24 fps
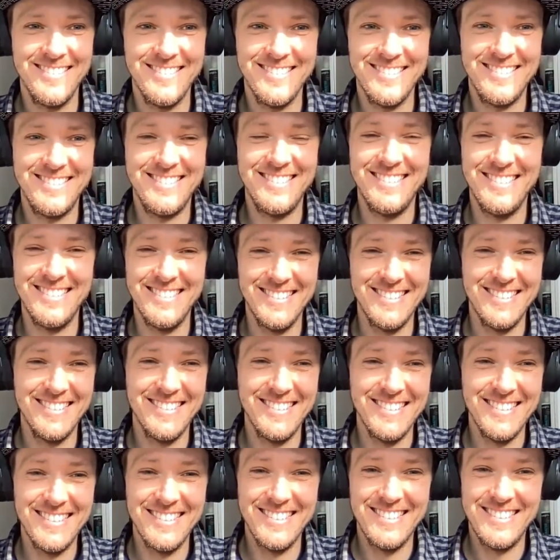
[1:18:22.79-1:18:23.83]
Yeah, but I
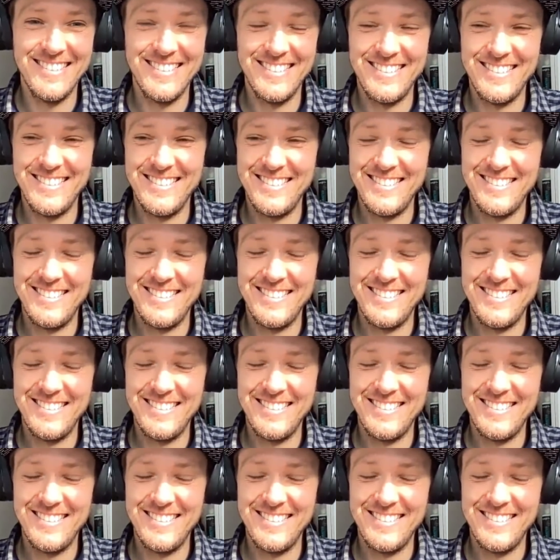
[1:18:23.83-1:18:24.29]
fucking.